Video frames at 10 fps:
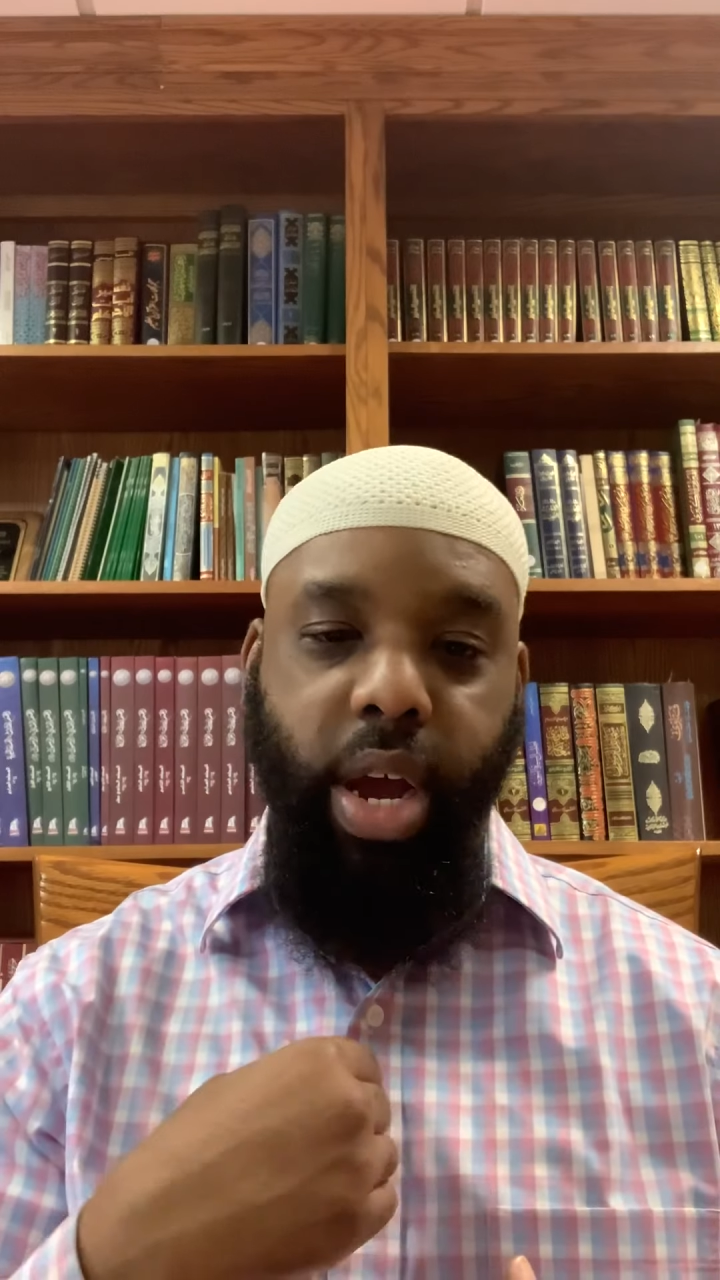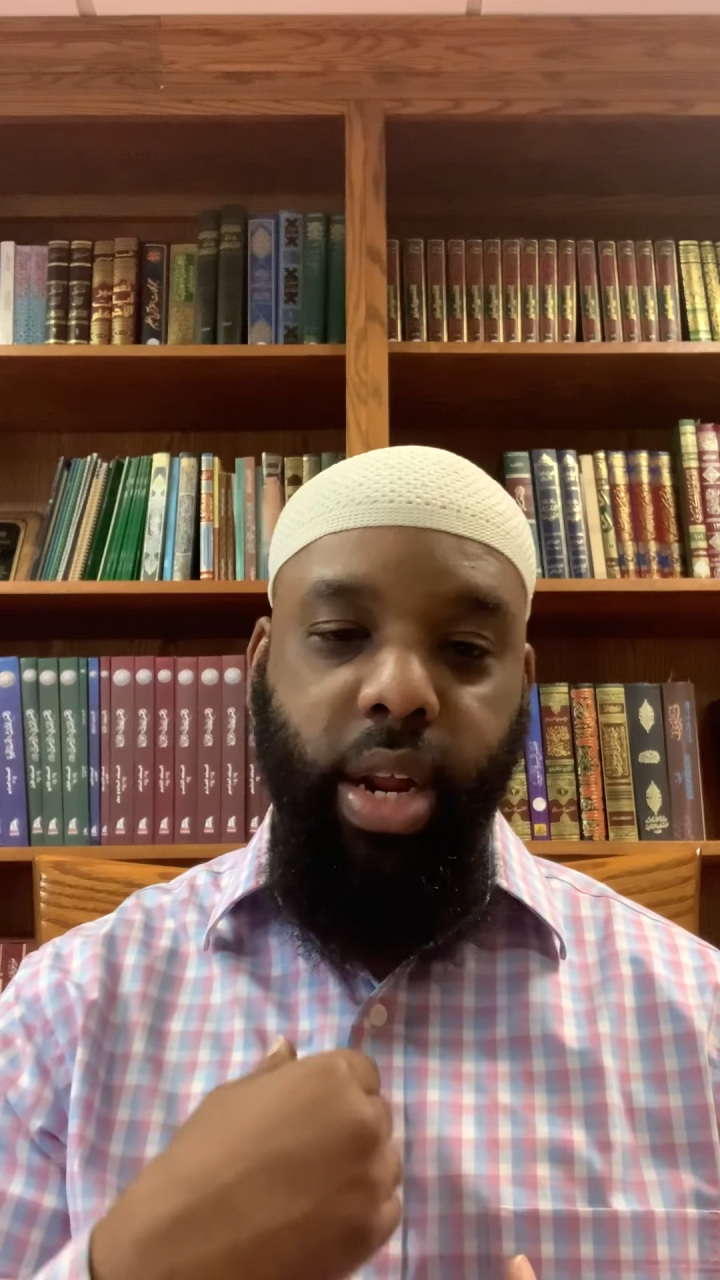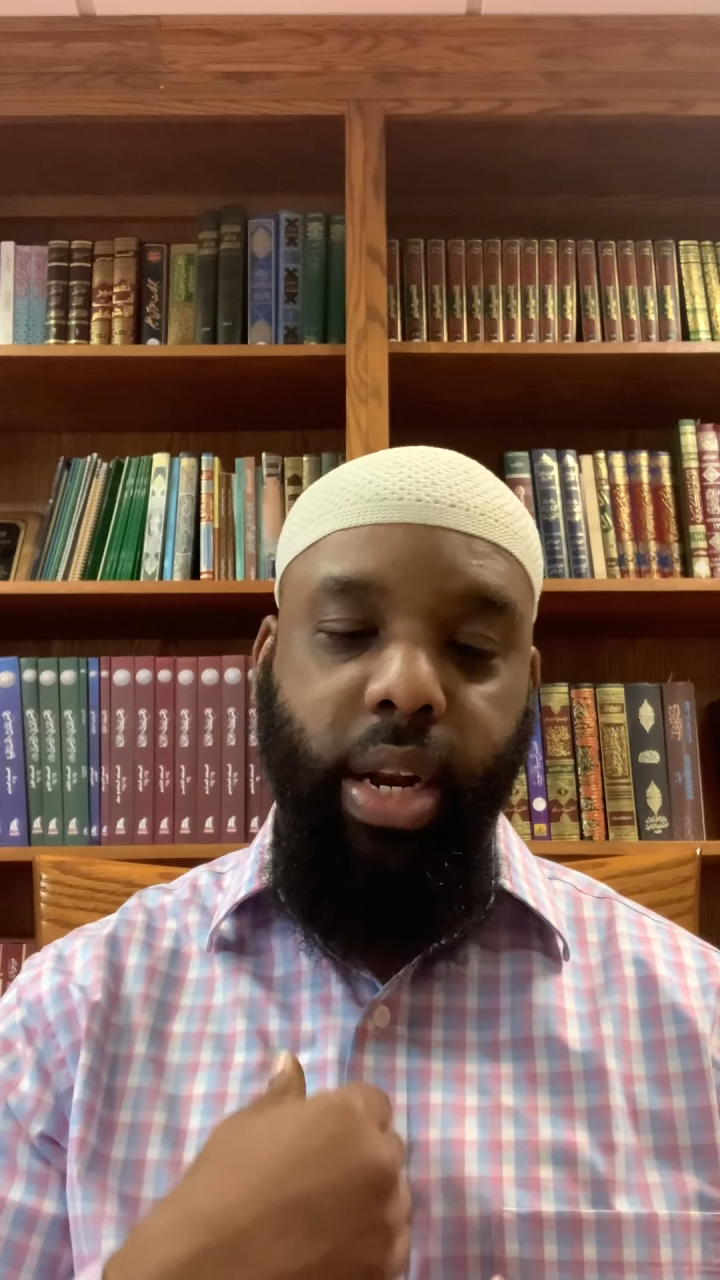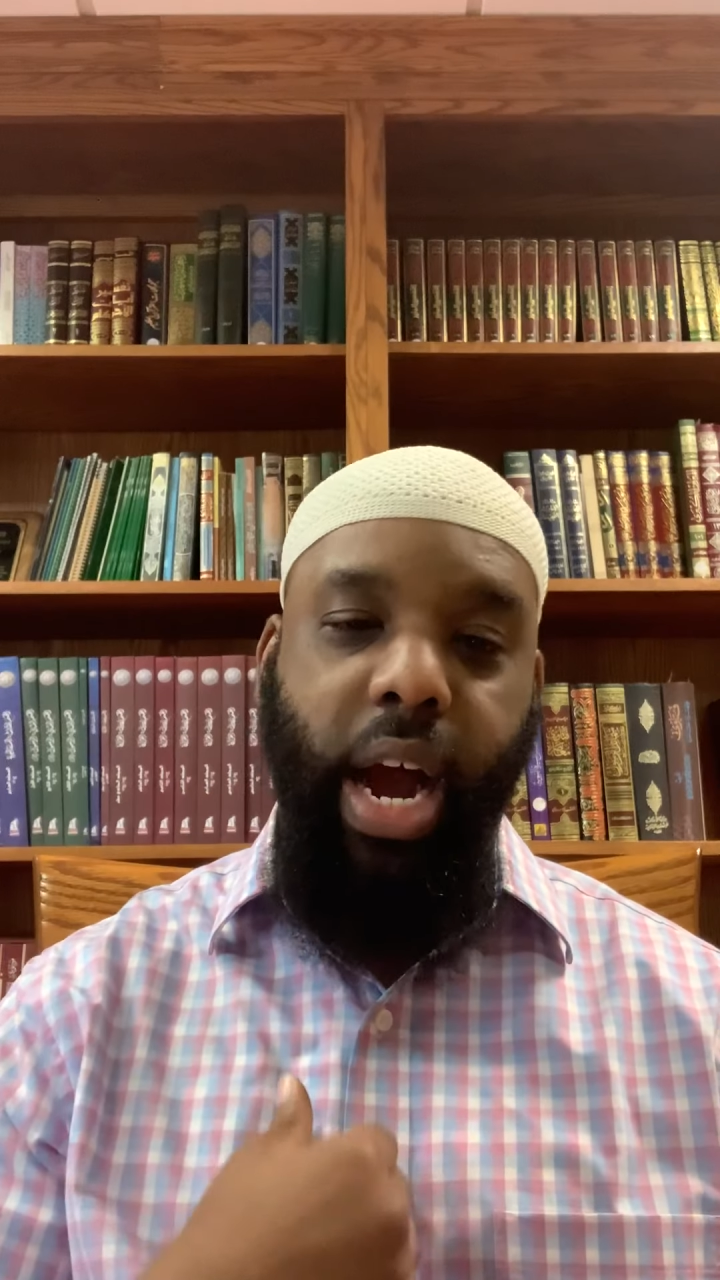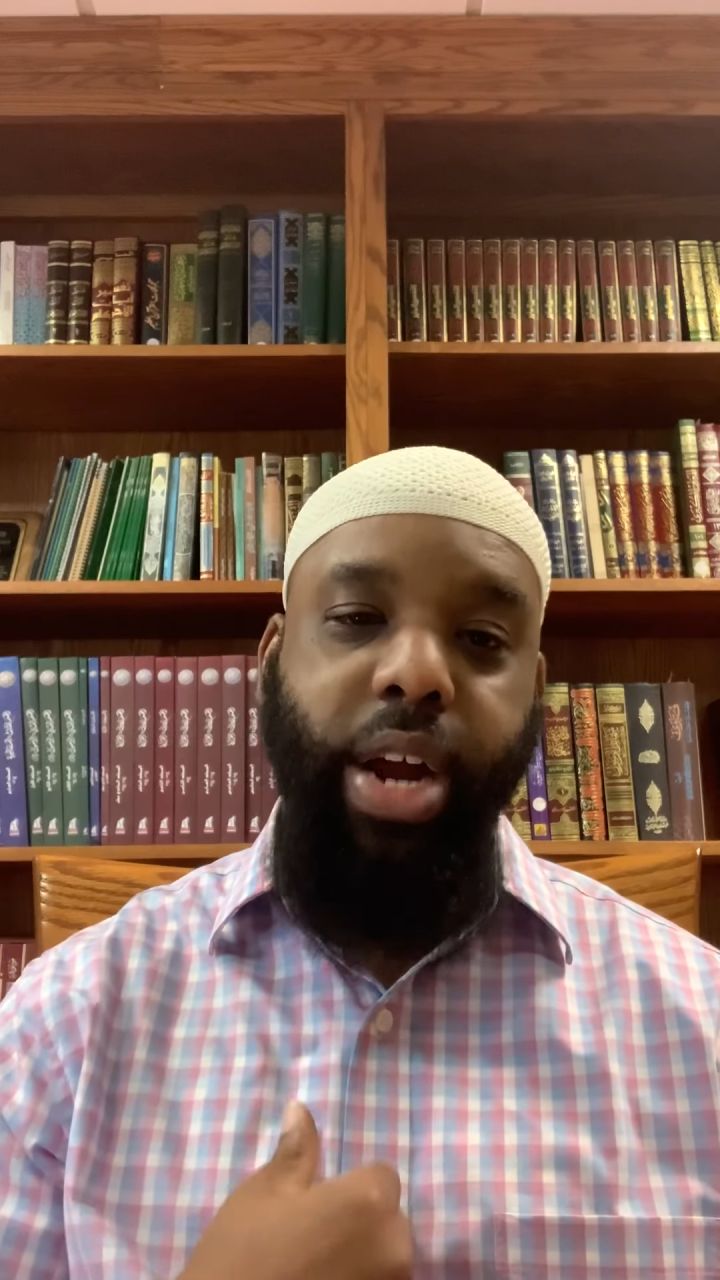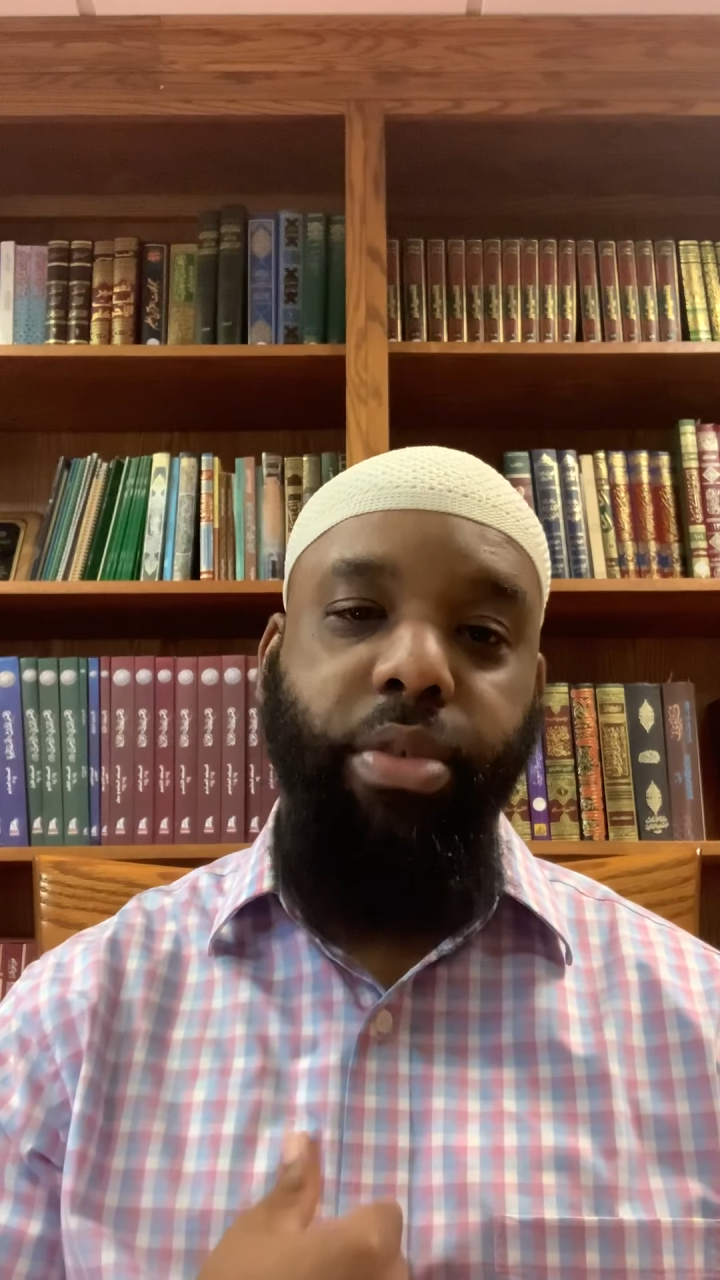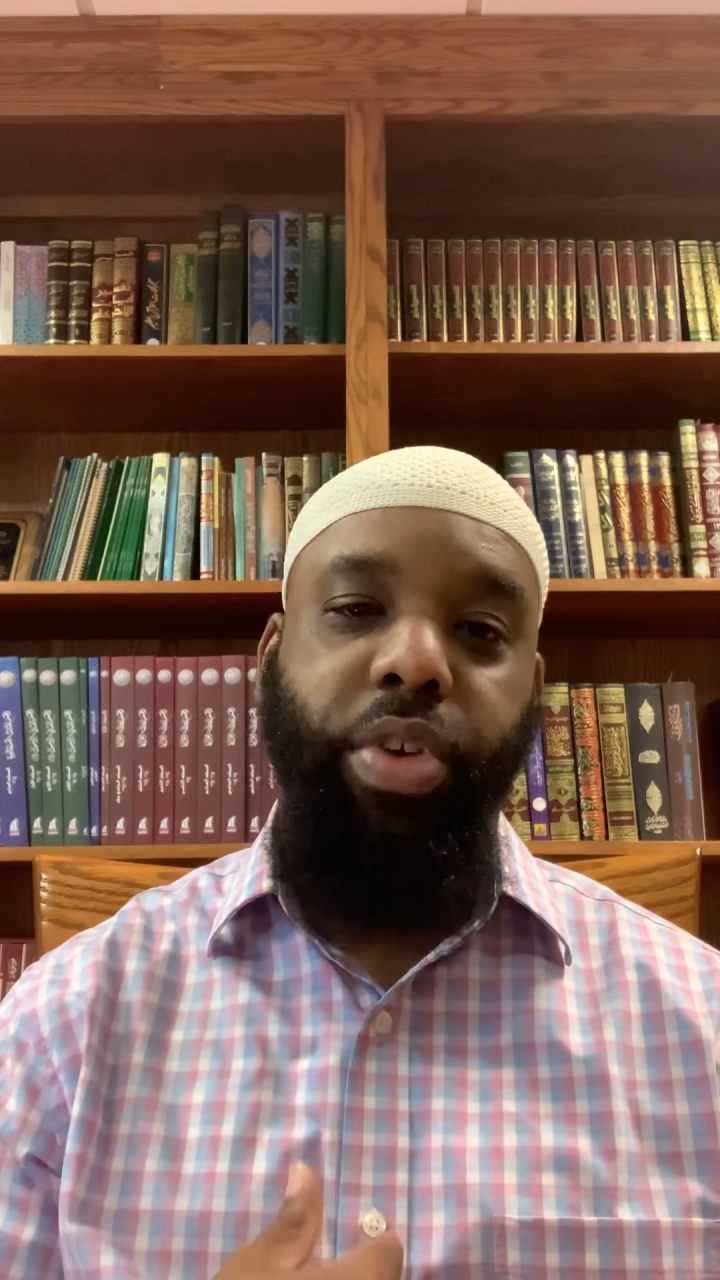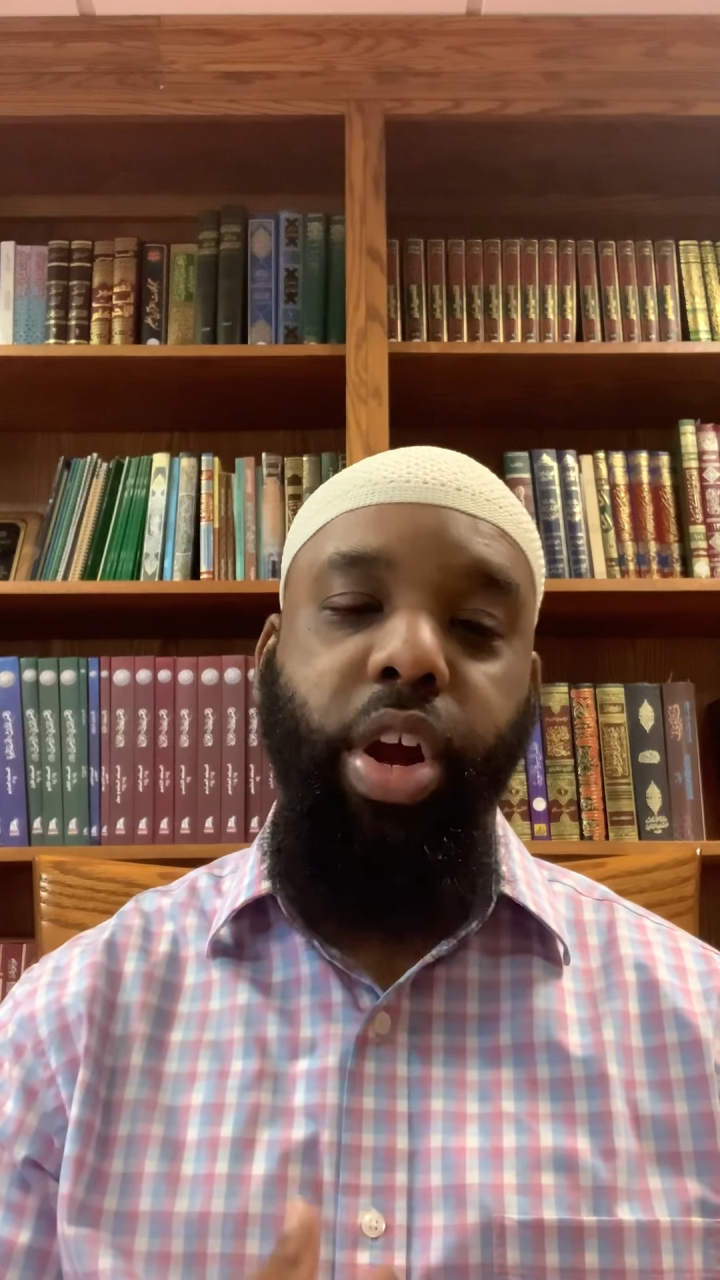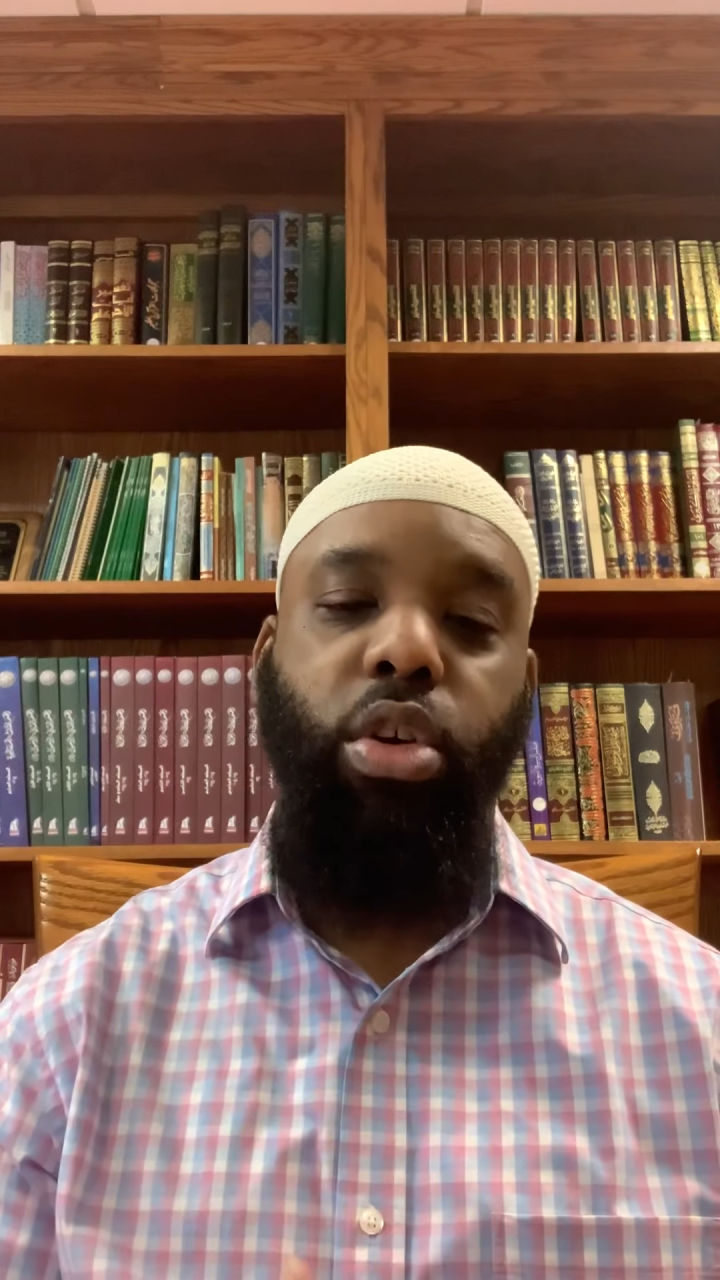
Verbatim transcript: and a line of hair